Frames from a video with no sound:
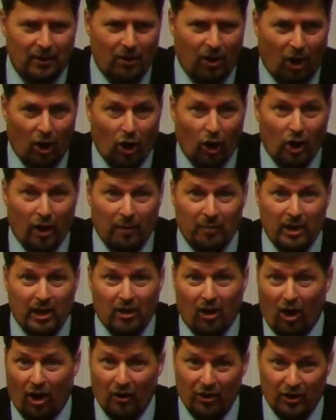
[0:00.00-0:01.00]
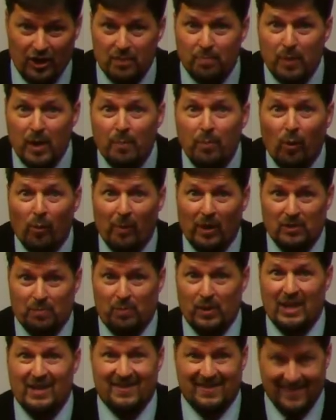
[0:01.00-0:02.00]
Are, I mean, these people must
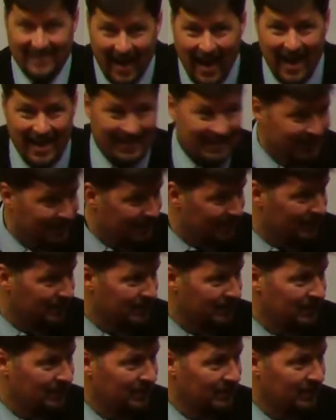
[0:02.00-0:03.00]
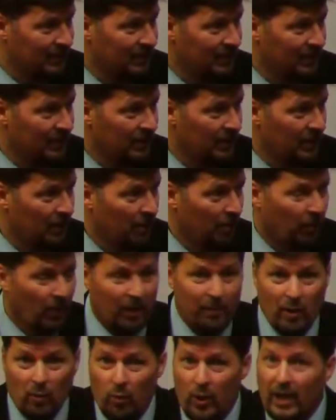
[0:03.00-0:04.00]
be insane. But I
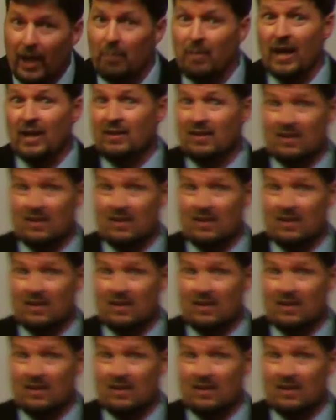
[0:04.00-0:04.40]
mean, we can make the